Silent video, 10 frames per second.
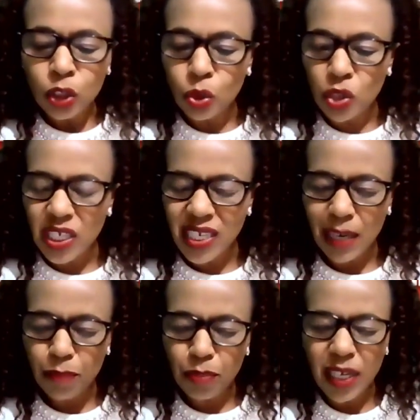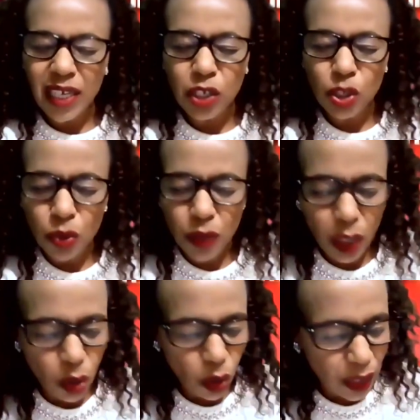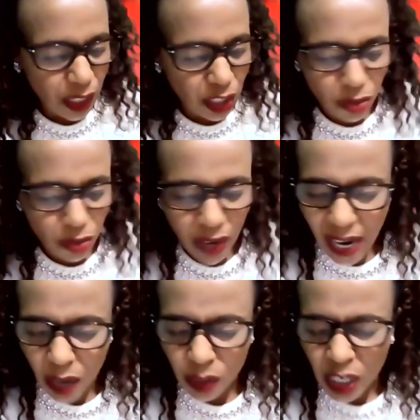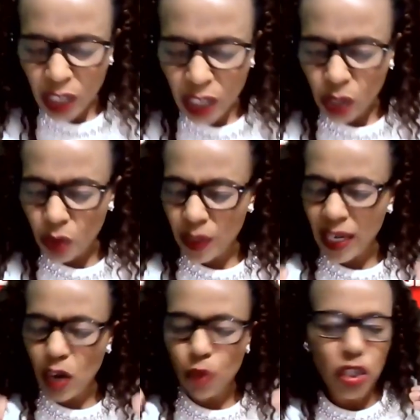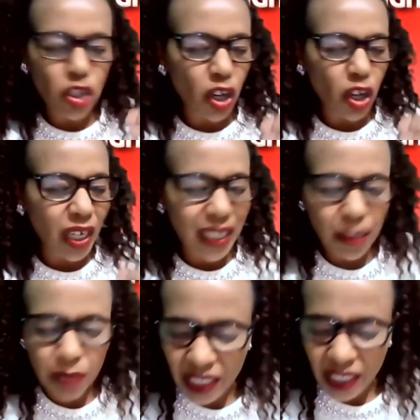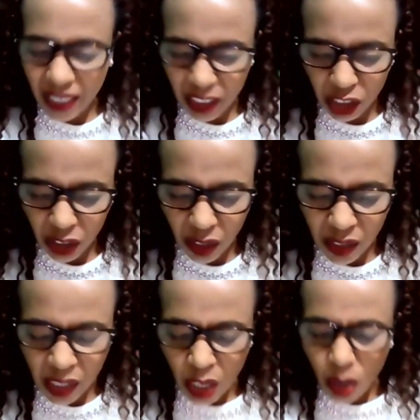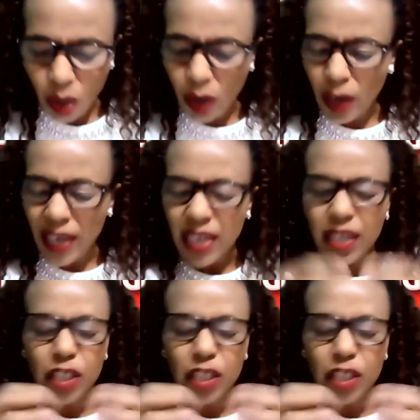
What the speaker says: to step into the holy ground. So there will be no limitations or any